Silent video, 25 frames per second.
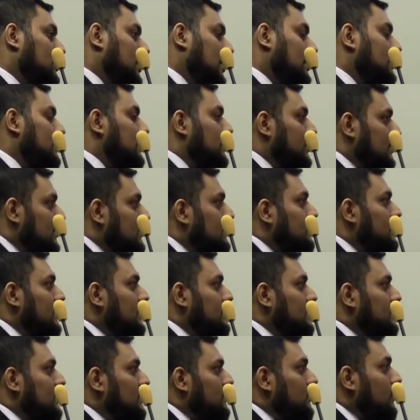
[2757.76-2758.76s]
check the
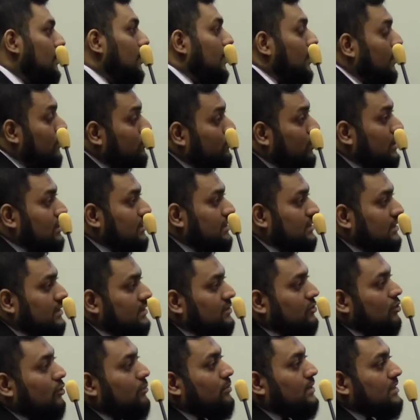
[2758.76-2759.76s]
consistency. But
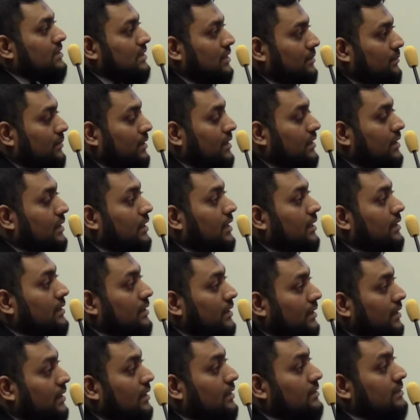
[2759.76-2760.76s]
this scope is limited,
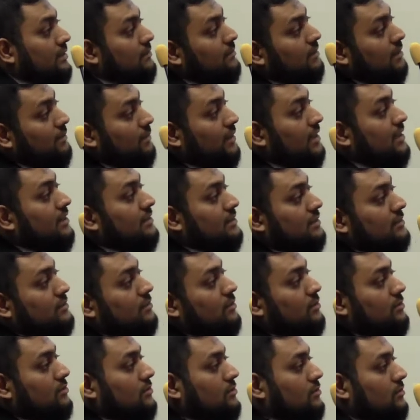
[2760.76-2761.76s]
and there are some
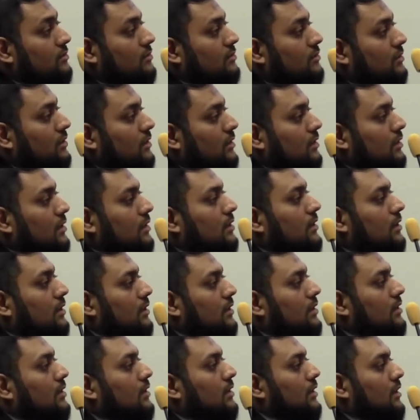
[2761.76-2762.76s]
limitations also.
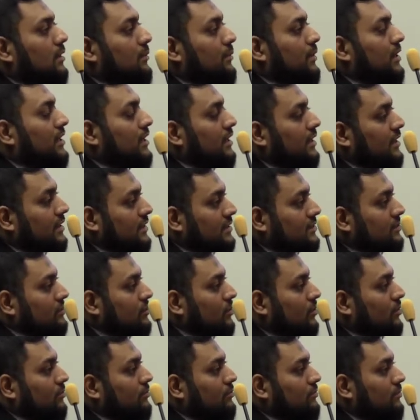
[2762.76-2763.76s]
Limited in
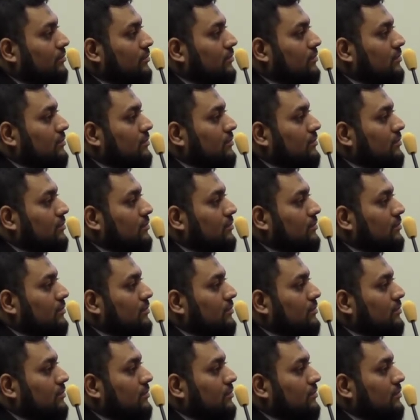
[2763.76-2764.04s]
scope